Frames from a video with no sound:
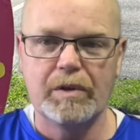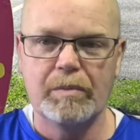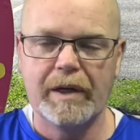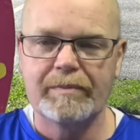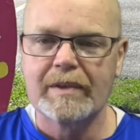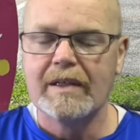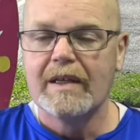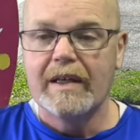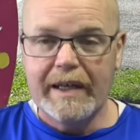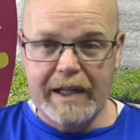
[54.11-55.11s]
But
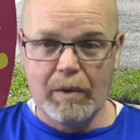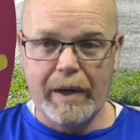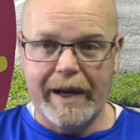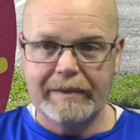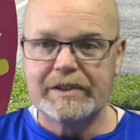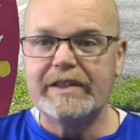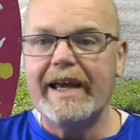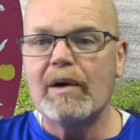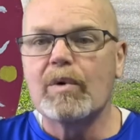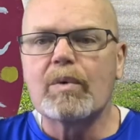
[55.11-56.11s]
Anyway, today
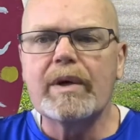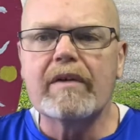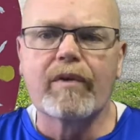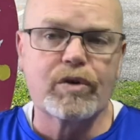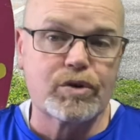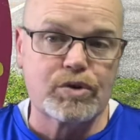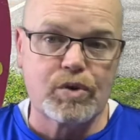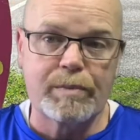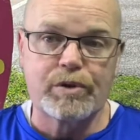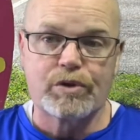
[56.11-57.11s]
I want to read a verse of
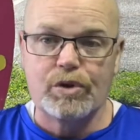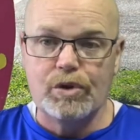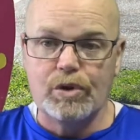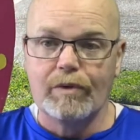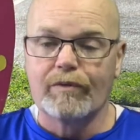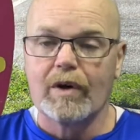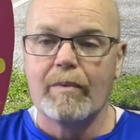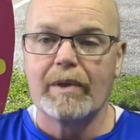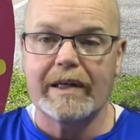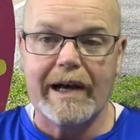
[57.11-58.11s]
scripture to you from
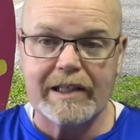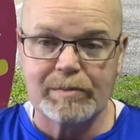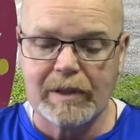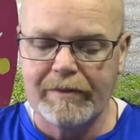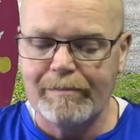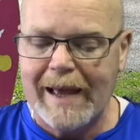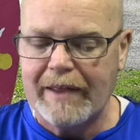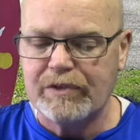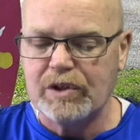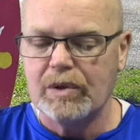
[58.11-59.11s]
the Gospel of
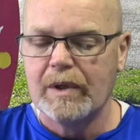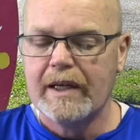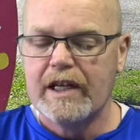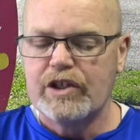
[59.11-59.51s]
Matthew,